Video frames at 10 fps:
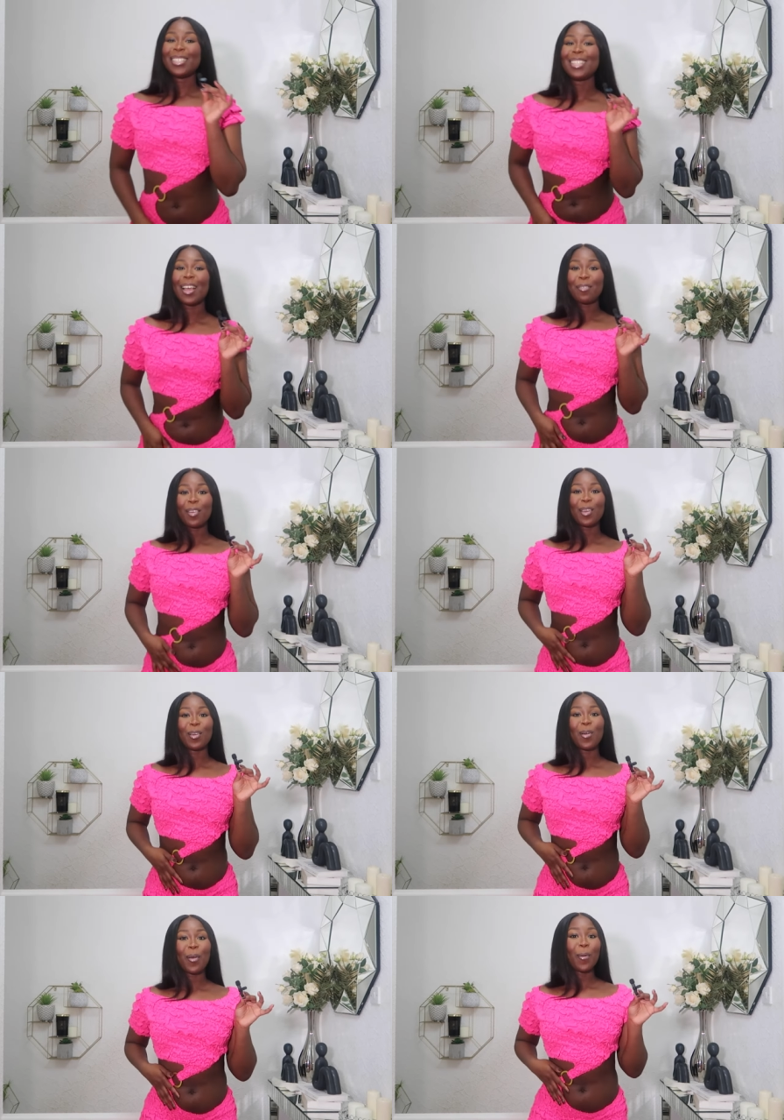
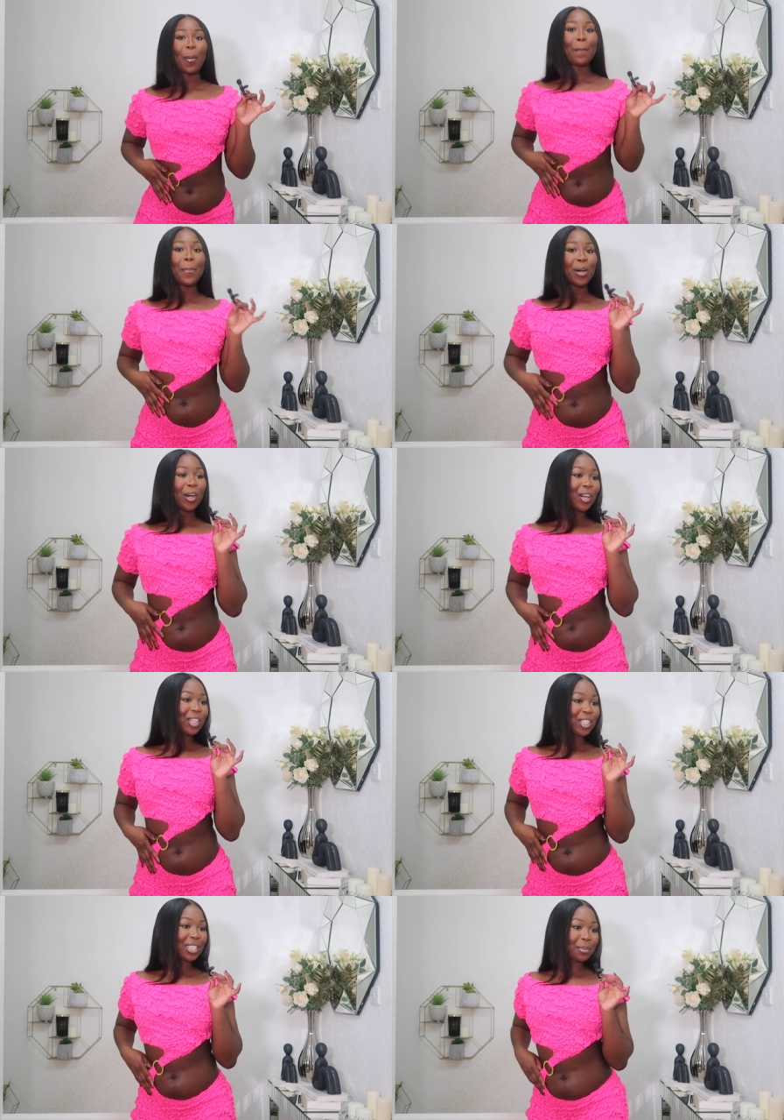defo go
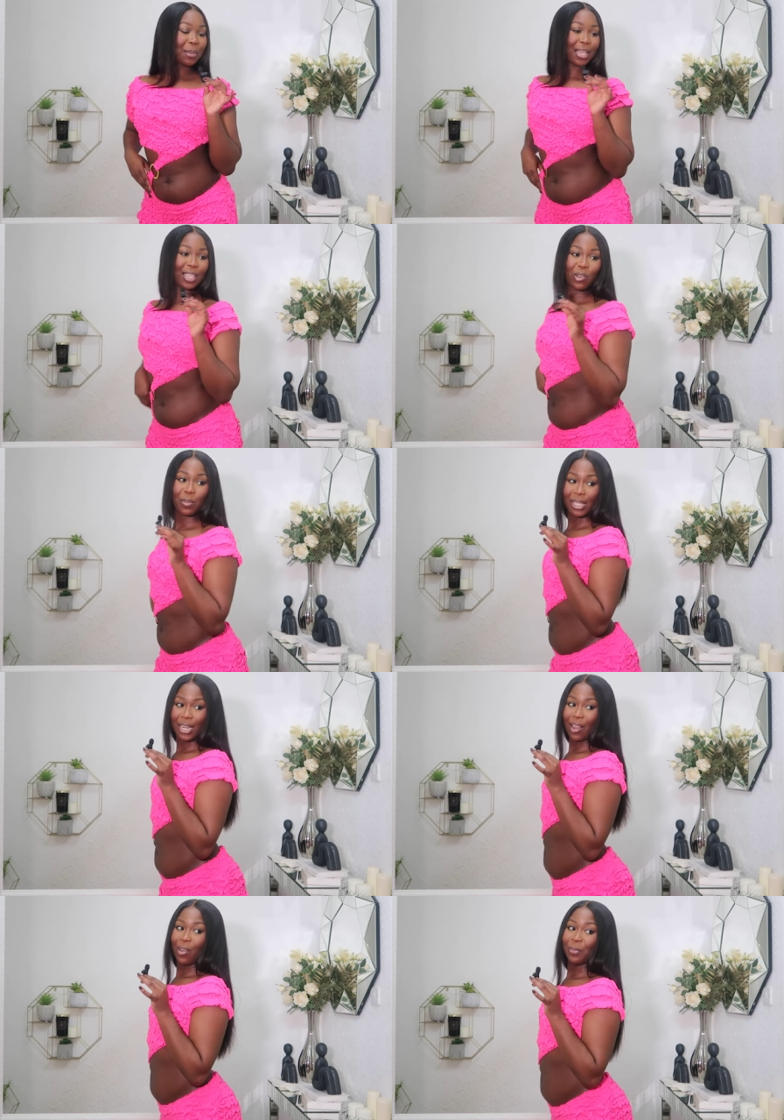purchase, because you're
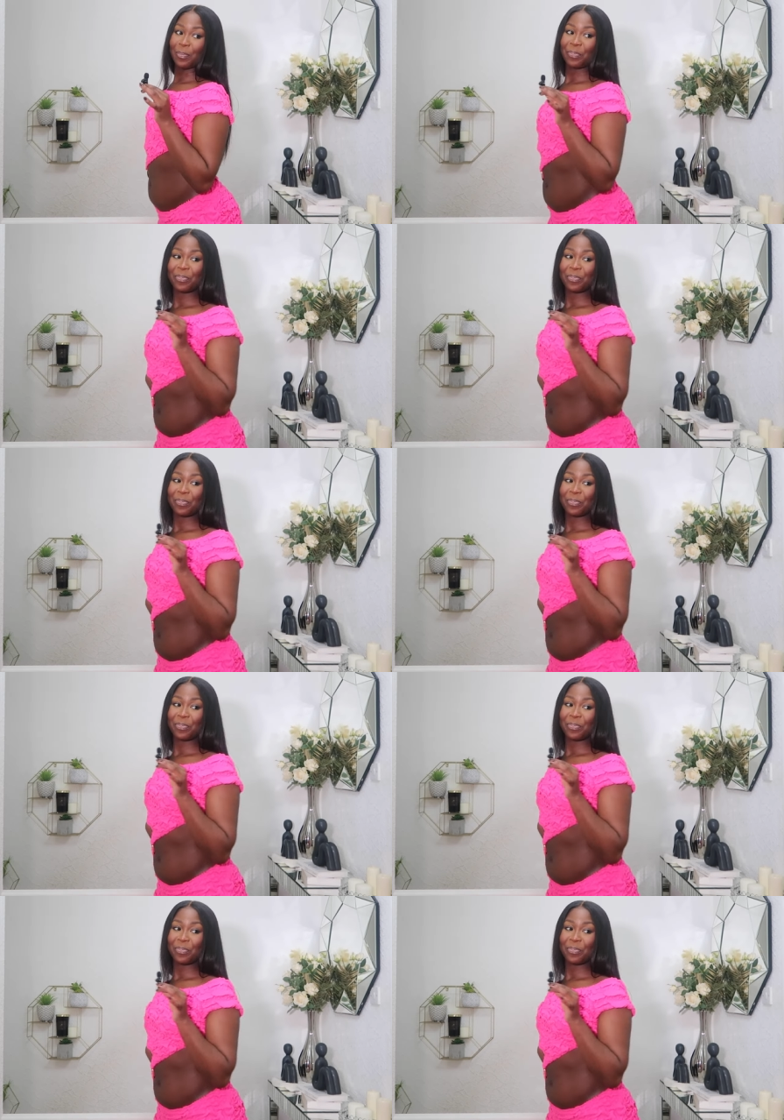missing out.